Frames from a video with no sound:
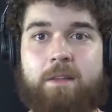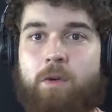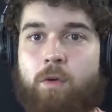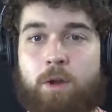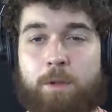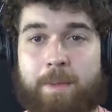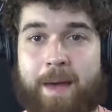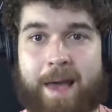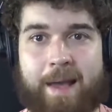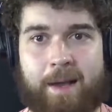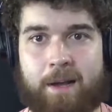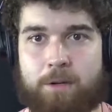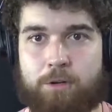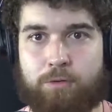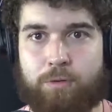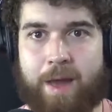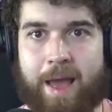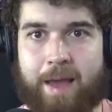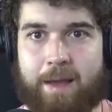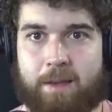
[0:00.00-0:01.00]
Tony back on
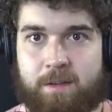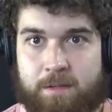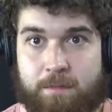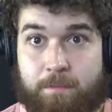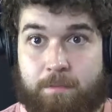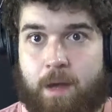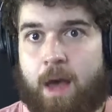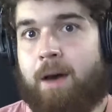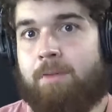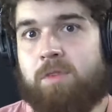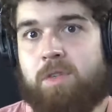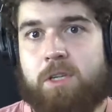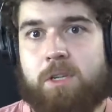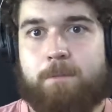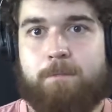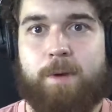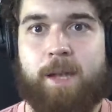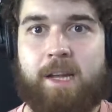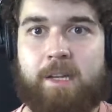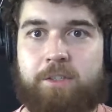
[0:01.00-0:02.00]
track because
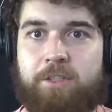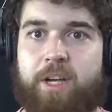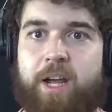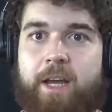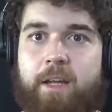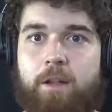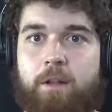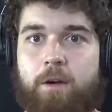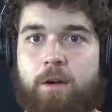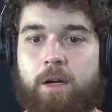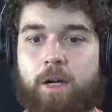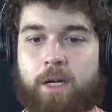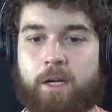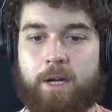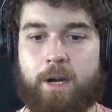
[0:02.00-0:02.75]
I'm picking Chandler.